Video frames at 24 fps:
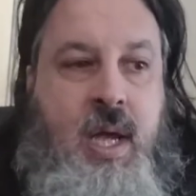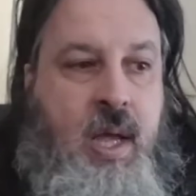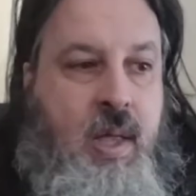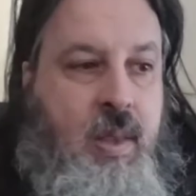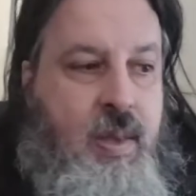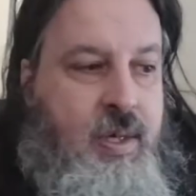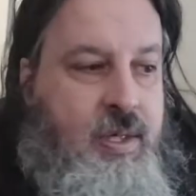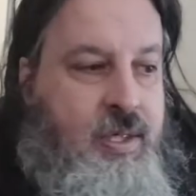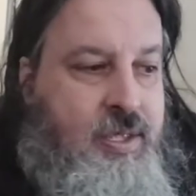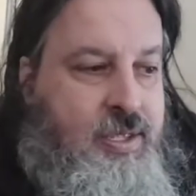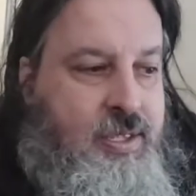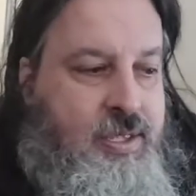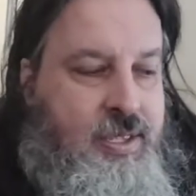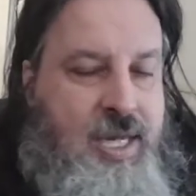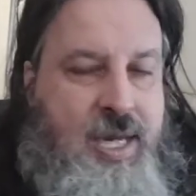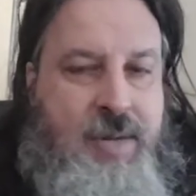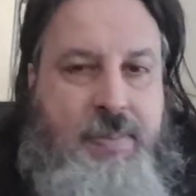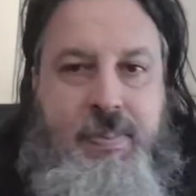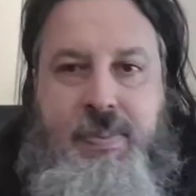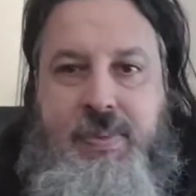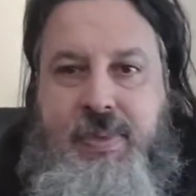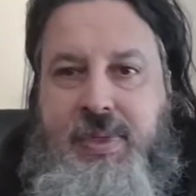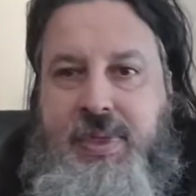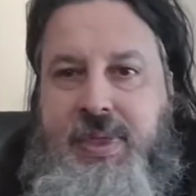the
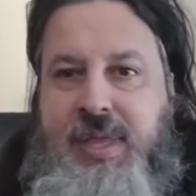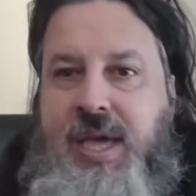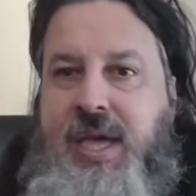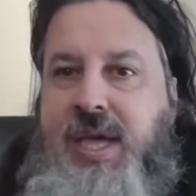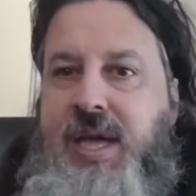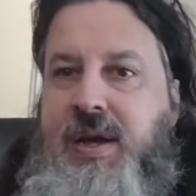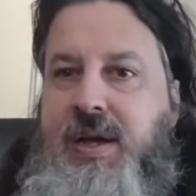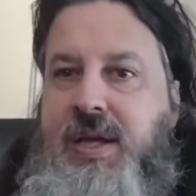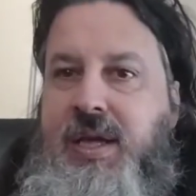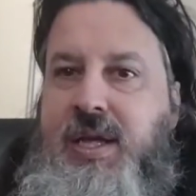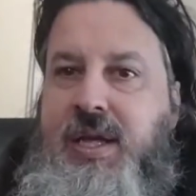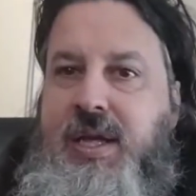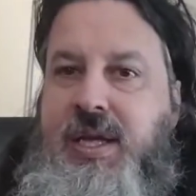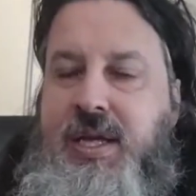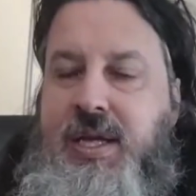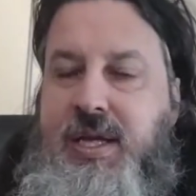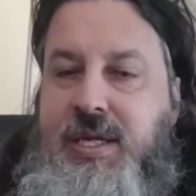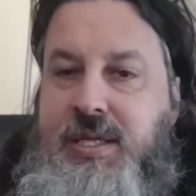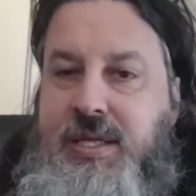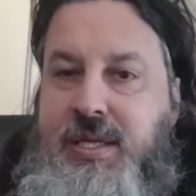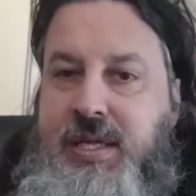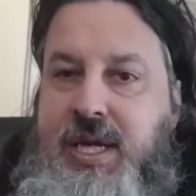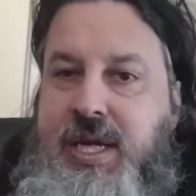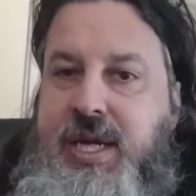sleep that
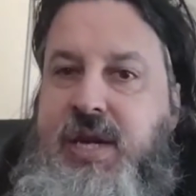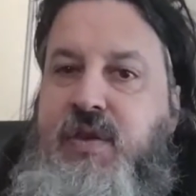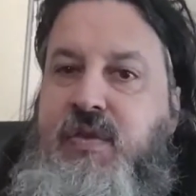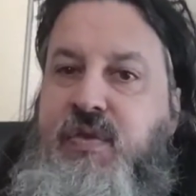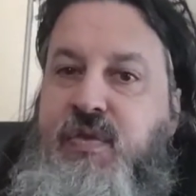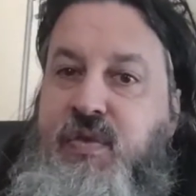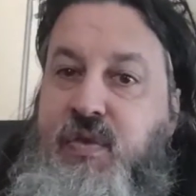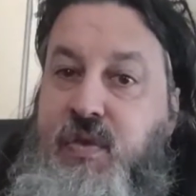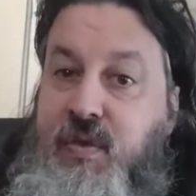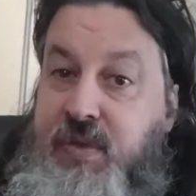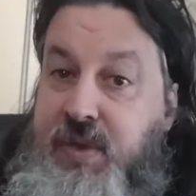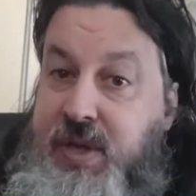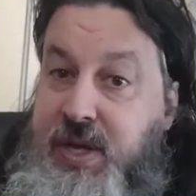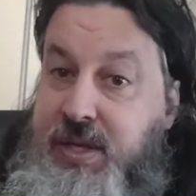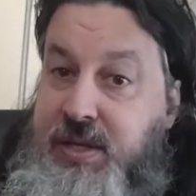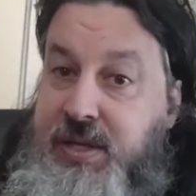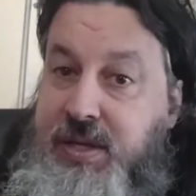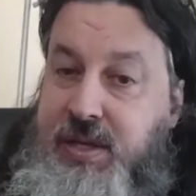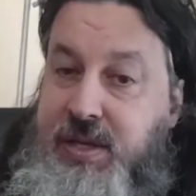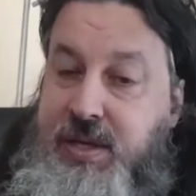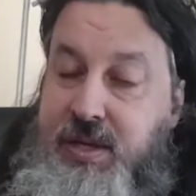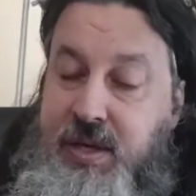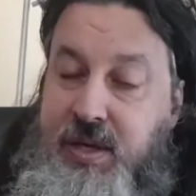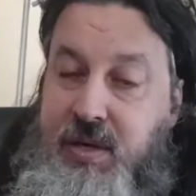is needed for the,
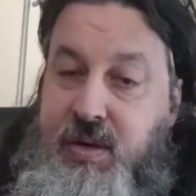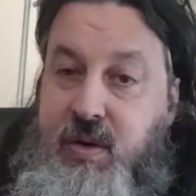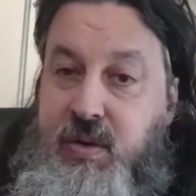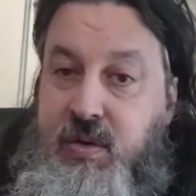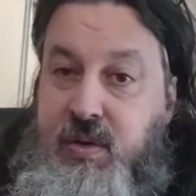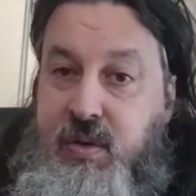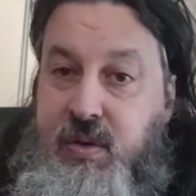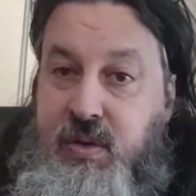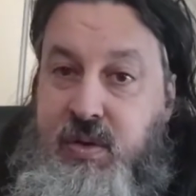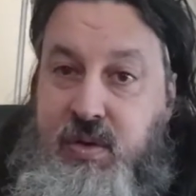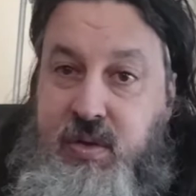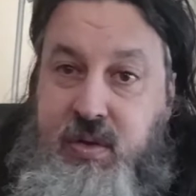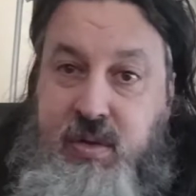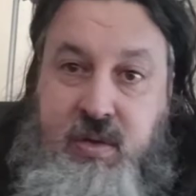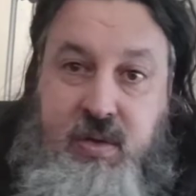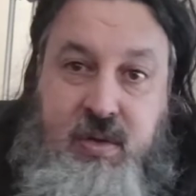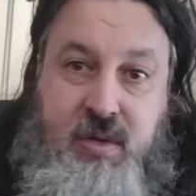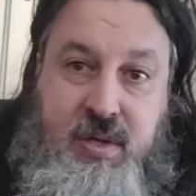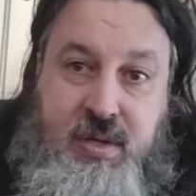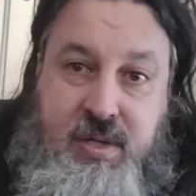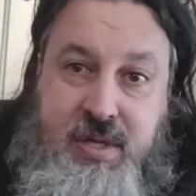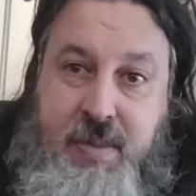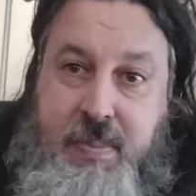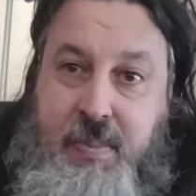you know, to
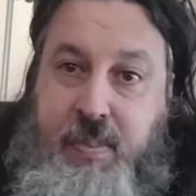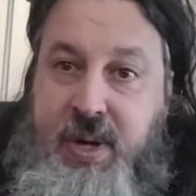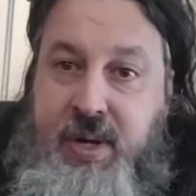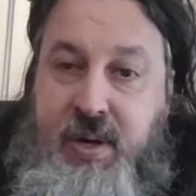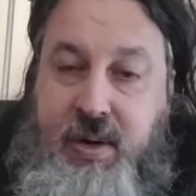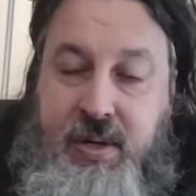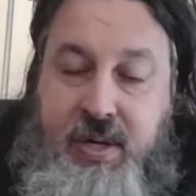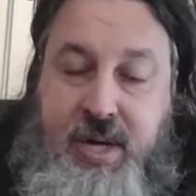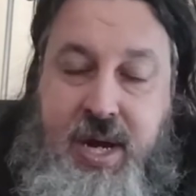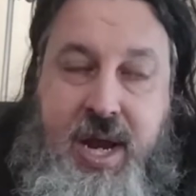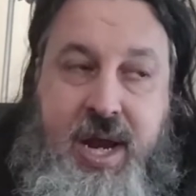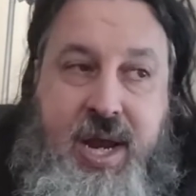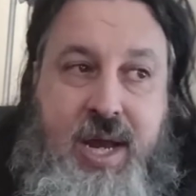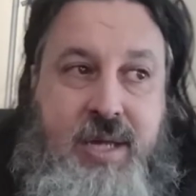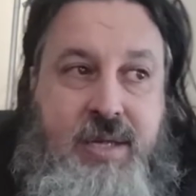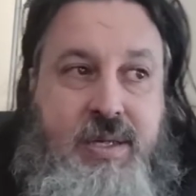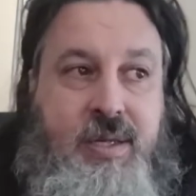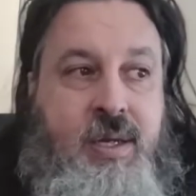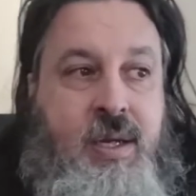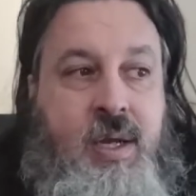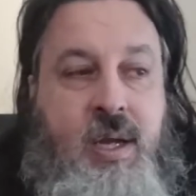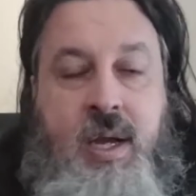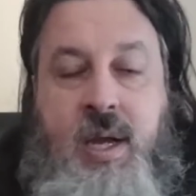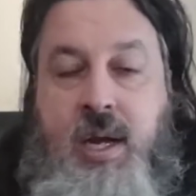separate your
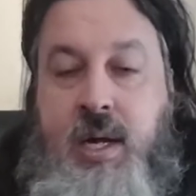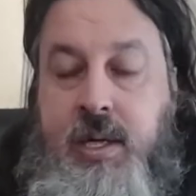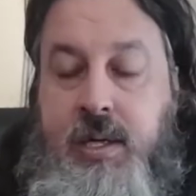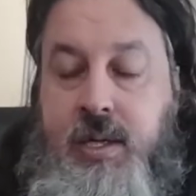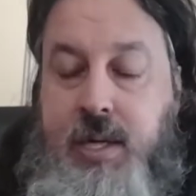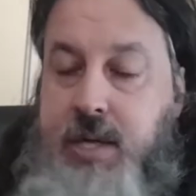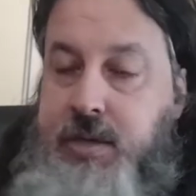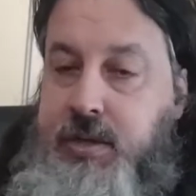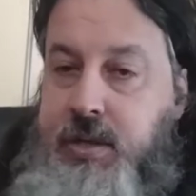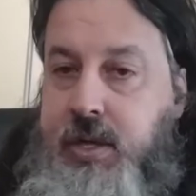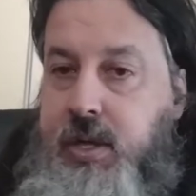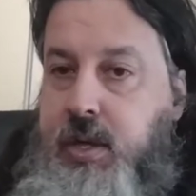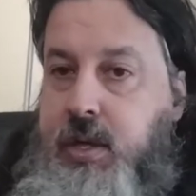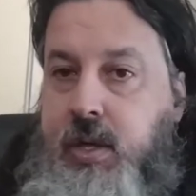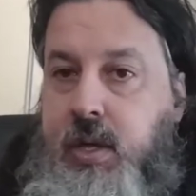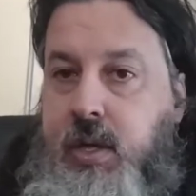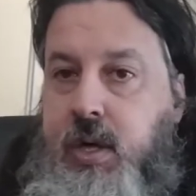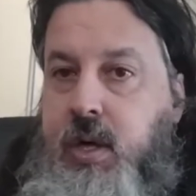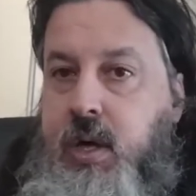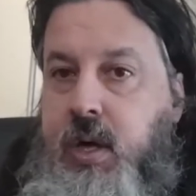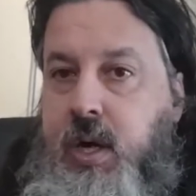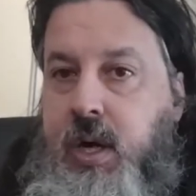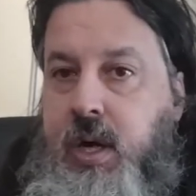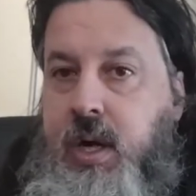days doesn't
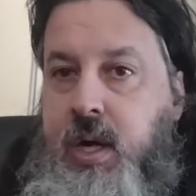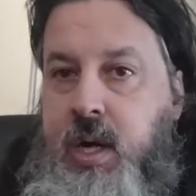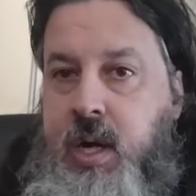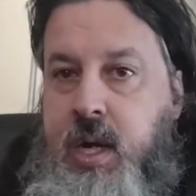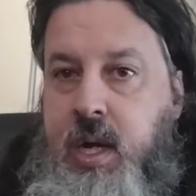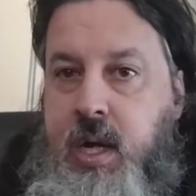occur.